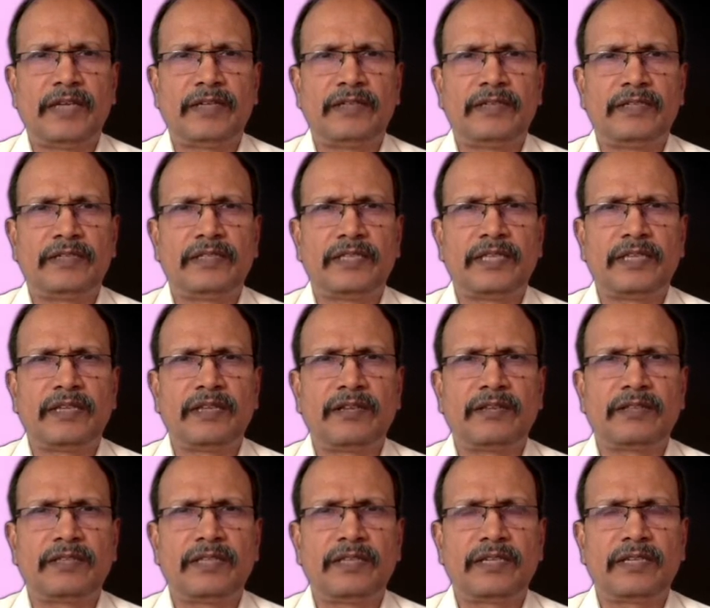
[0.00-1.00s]
there are
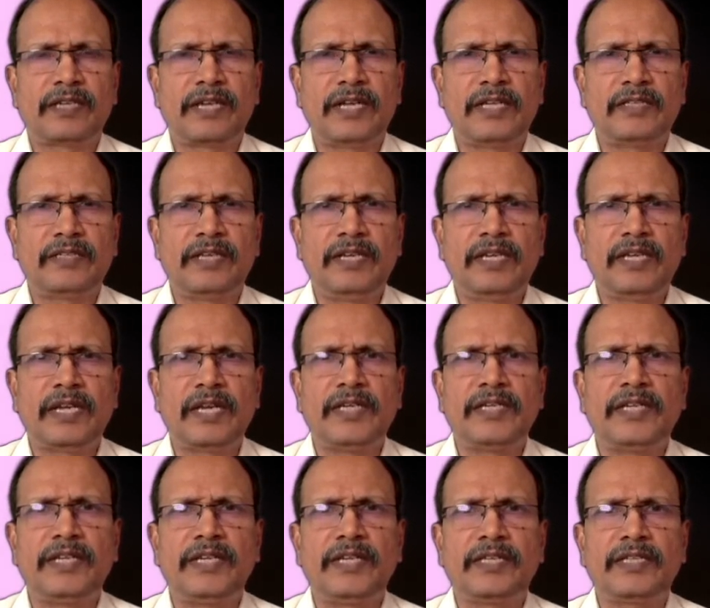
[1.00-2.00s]
three
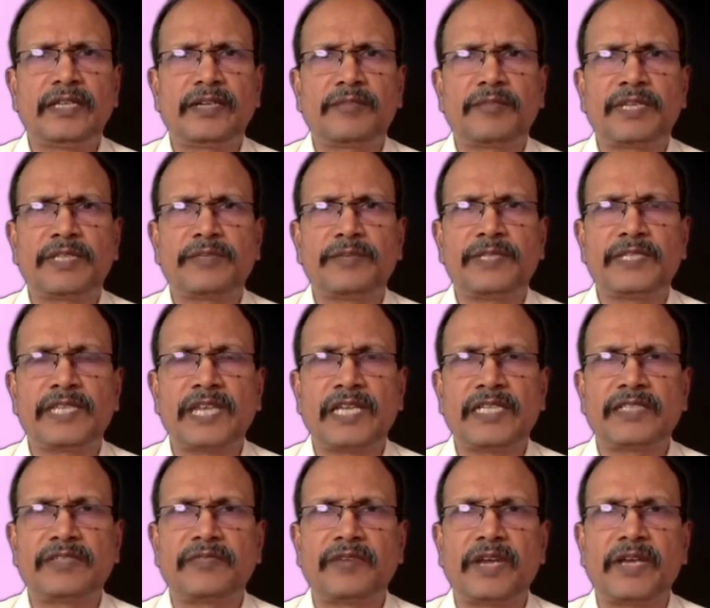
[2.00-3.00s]
criteria that must be
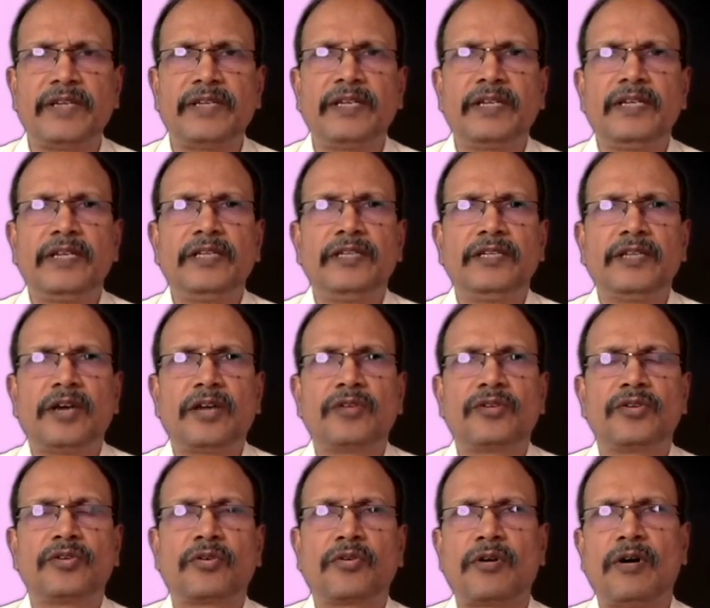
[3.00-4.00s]
satisfied in order
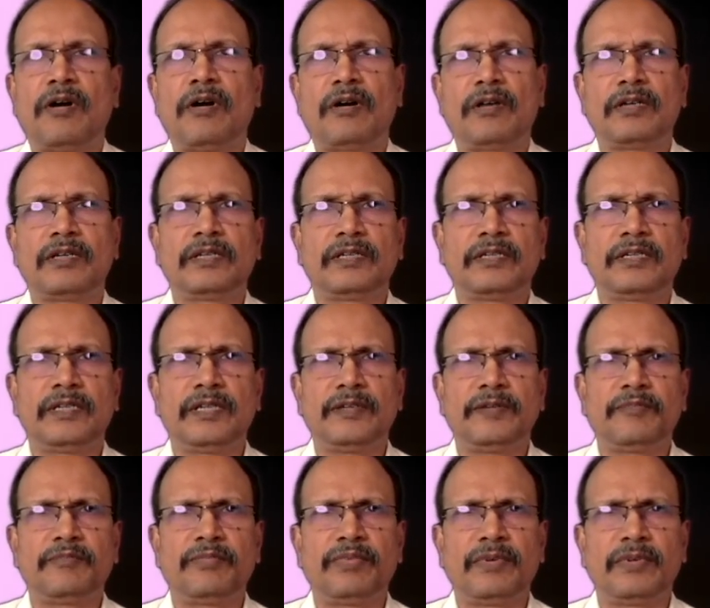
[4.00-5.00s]
to call
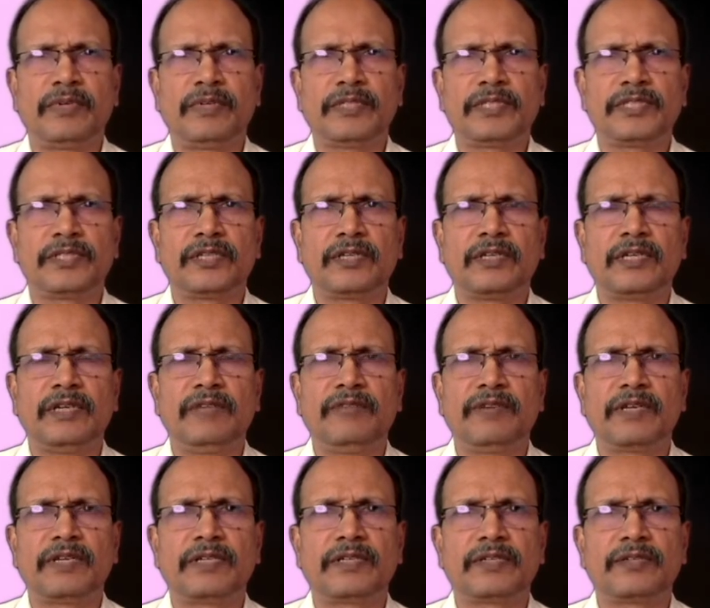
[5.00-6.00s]
a
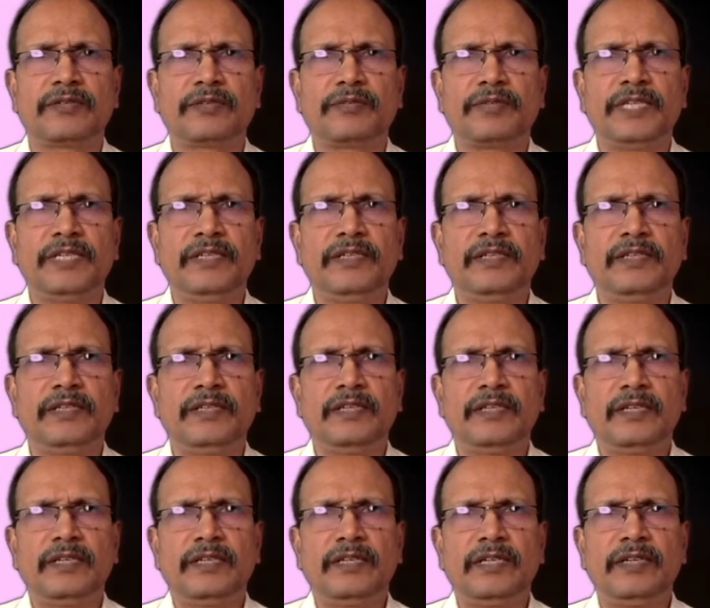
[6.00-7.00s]
liver to be
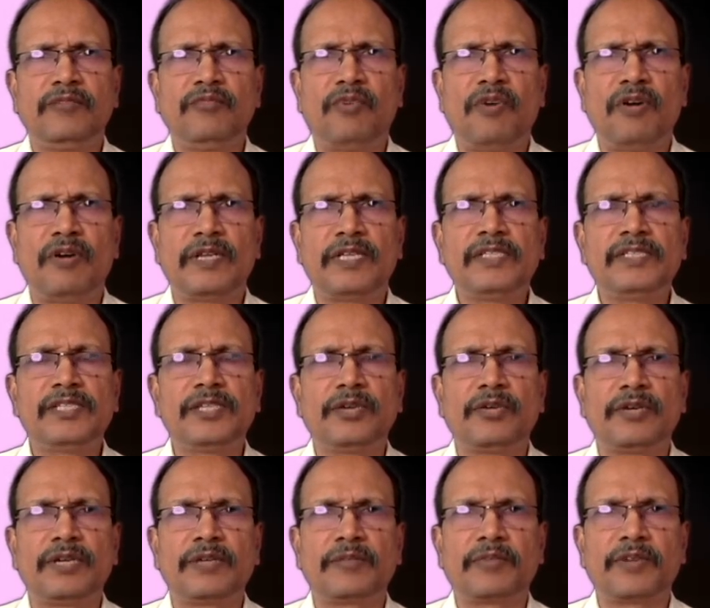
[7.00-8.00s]
involved in
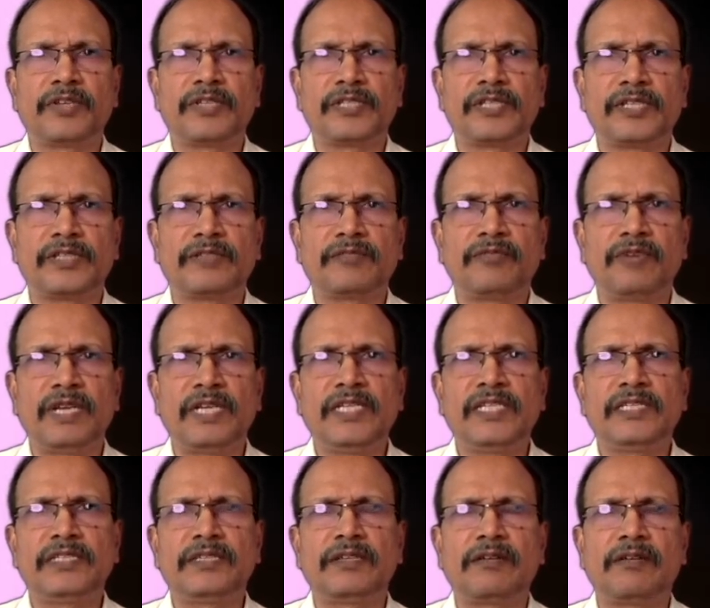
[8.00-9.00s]
cirrhotic process. One
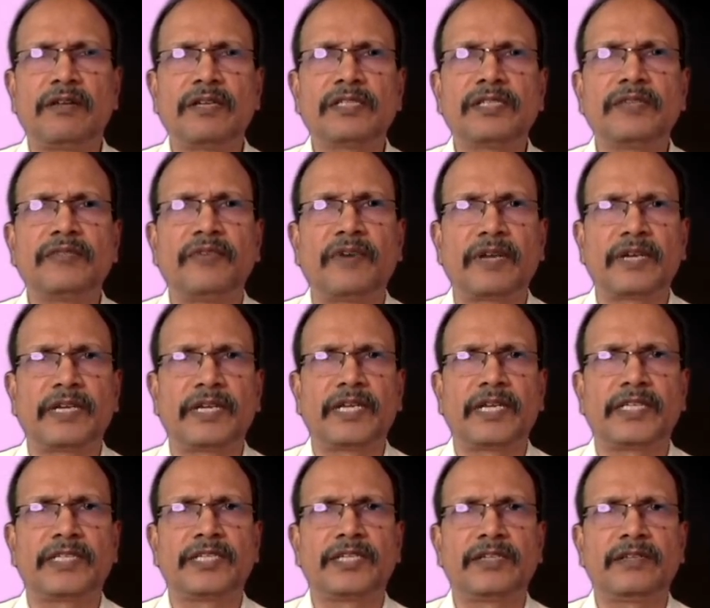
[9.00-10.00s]
is loss of
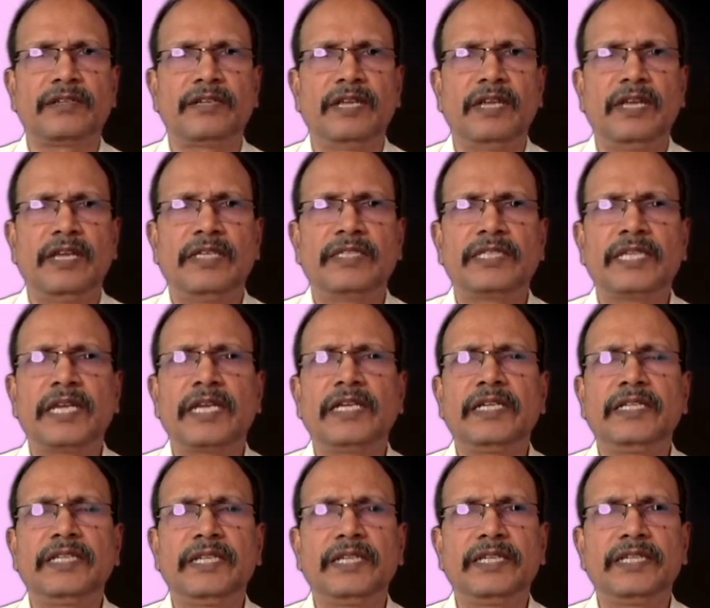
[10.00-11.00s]
architecture, second
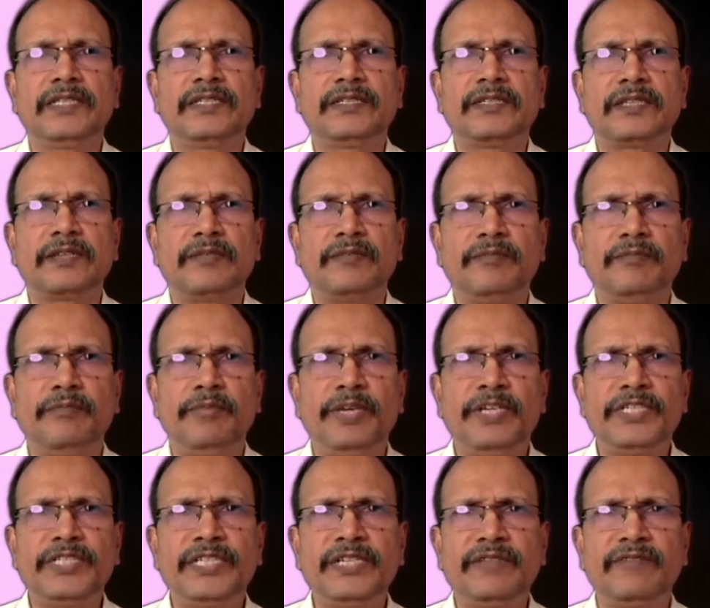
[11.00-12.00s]
thing is
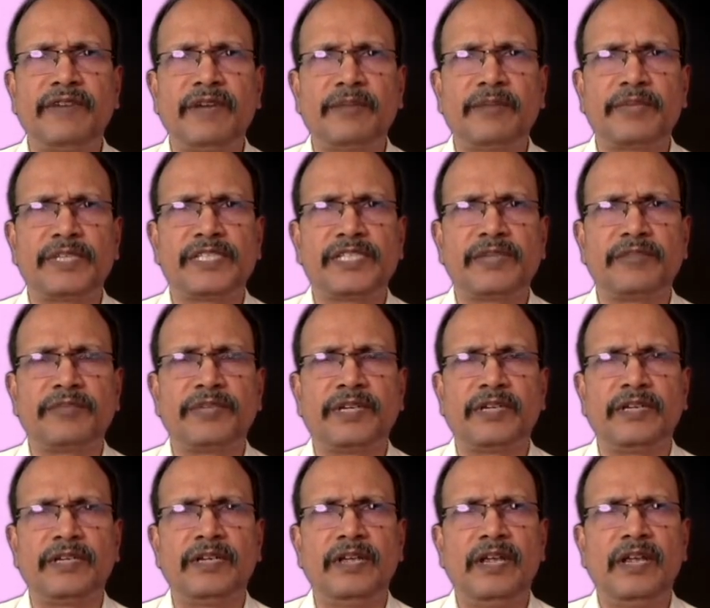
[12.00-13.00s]
bridging fibrous
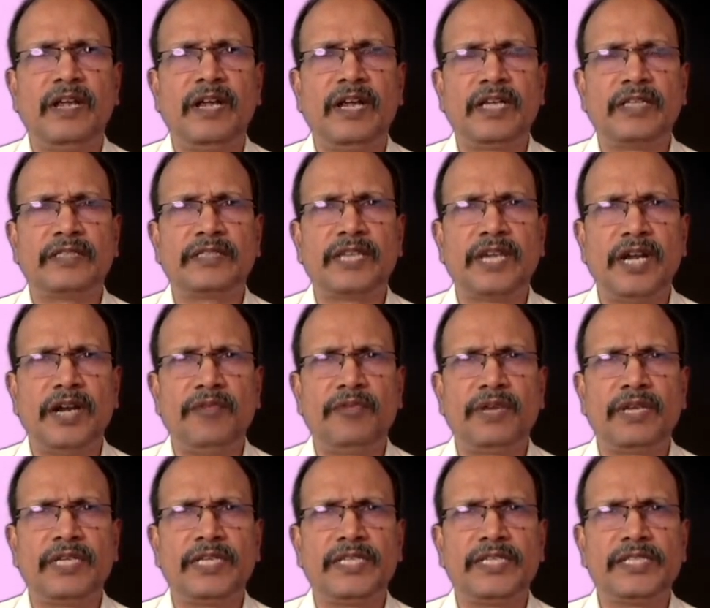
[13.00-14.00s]
septa, and third one
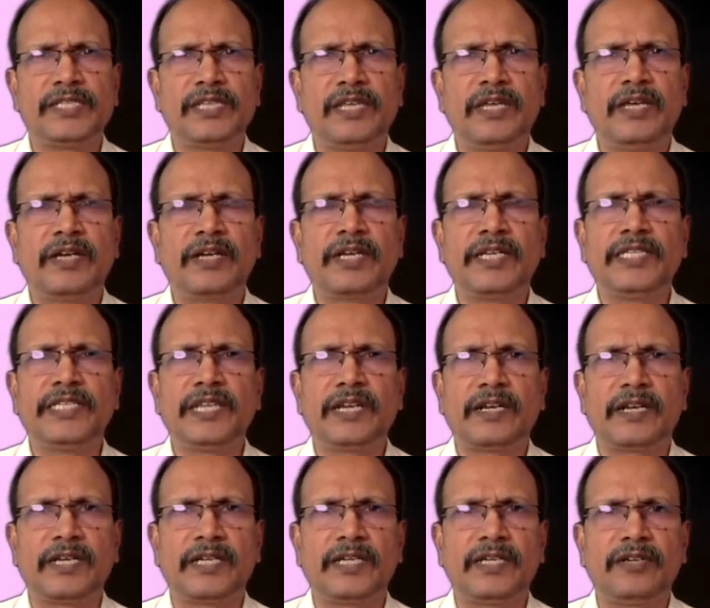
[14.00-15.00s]
is
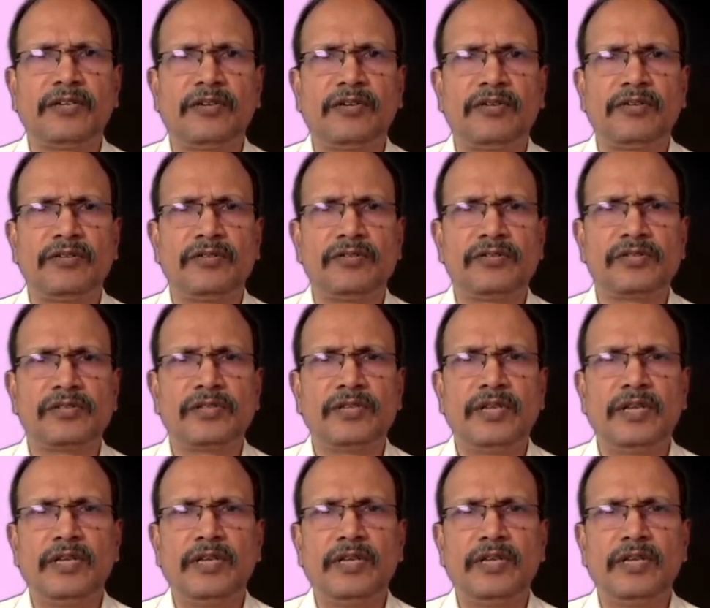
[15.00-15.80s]
regenerating nodules.